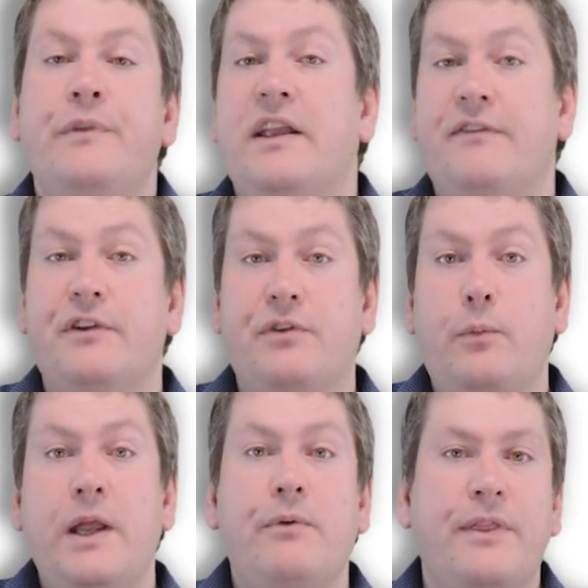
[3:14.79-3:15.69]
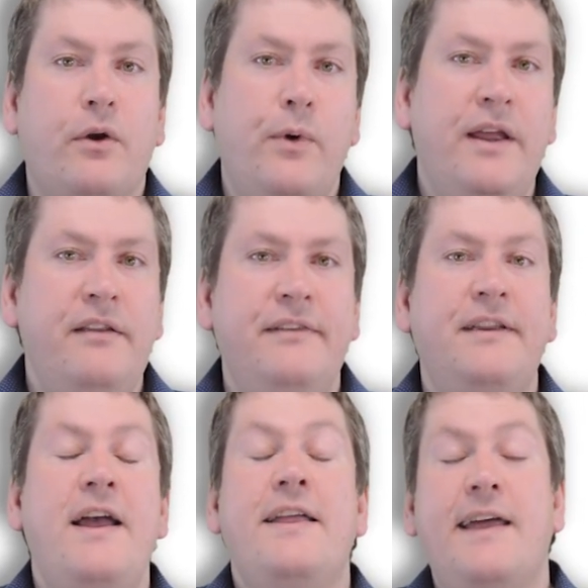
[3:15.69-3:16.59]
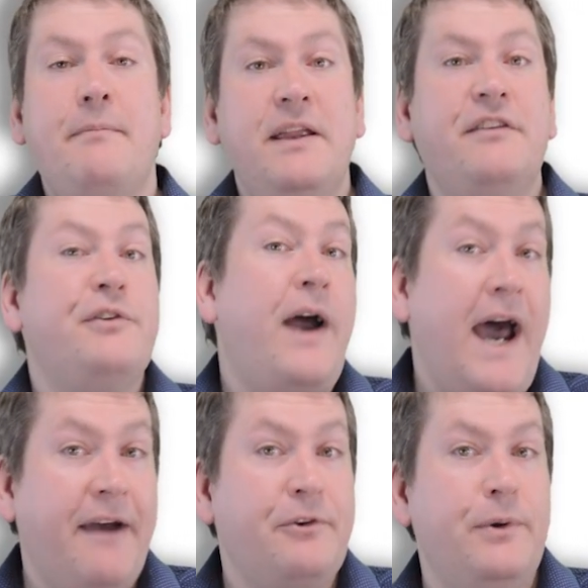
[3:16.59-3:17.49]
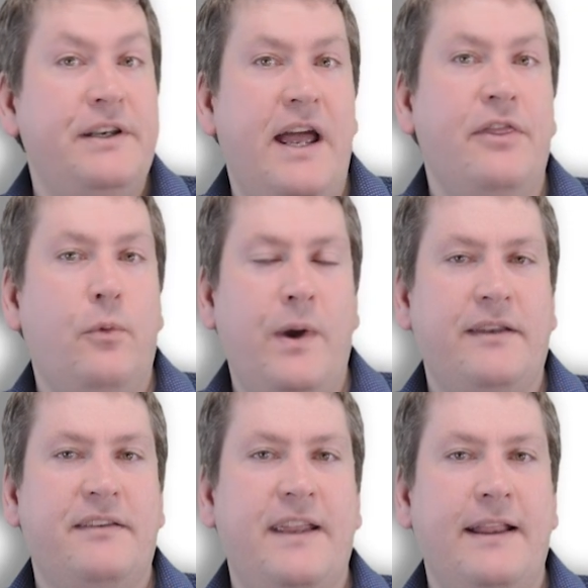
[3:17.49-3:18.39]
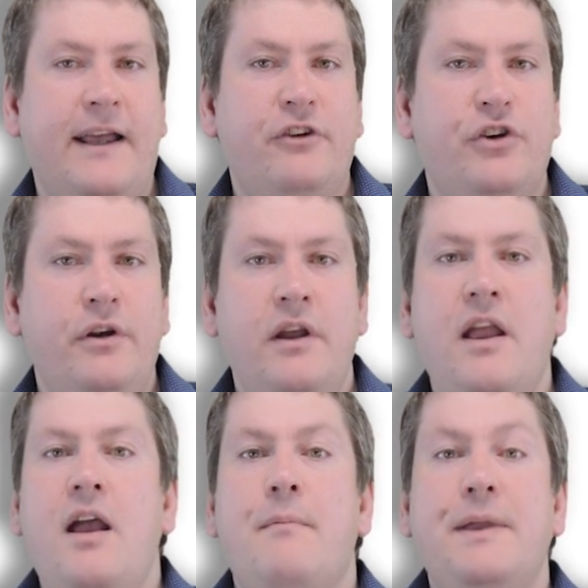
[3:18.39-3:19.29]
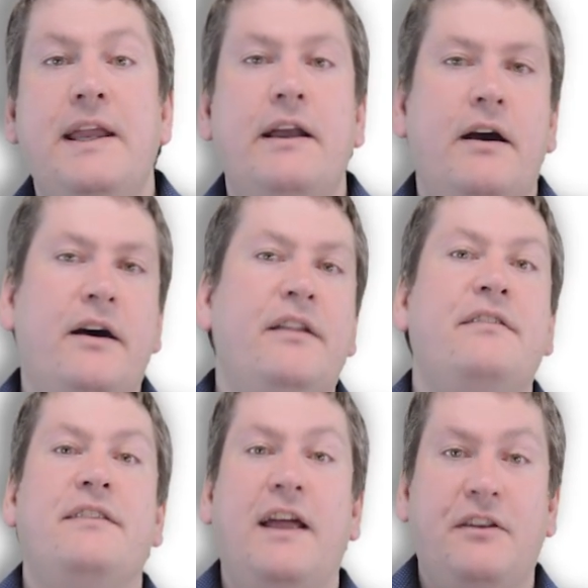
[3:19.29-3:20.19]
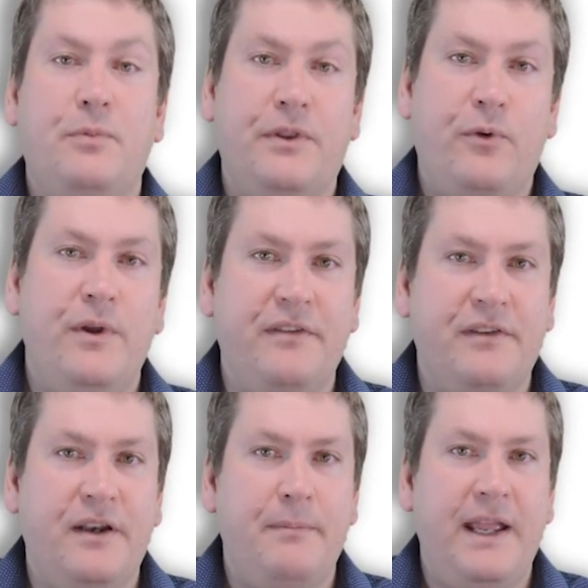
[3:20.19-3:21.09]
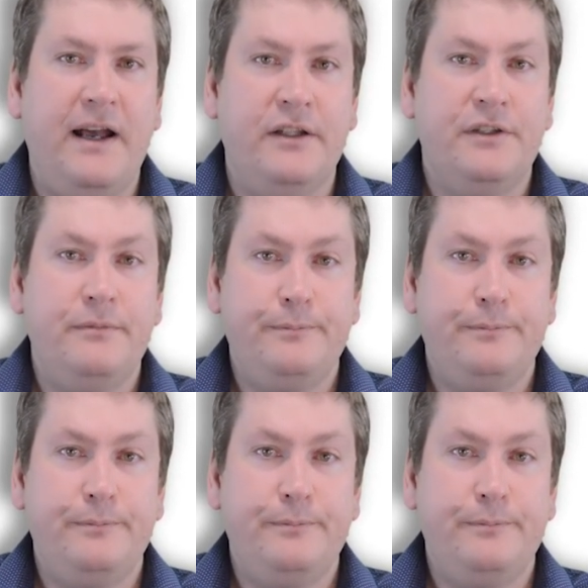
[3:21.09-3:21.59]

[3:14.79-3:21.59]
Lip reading: If there's a week with a quiz, that means you have to attend the Wednesday lecture because that's where the quiz is going to be held.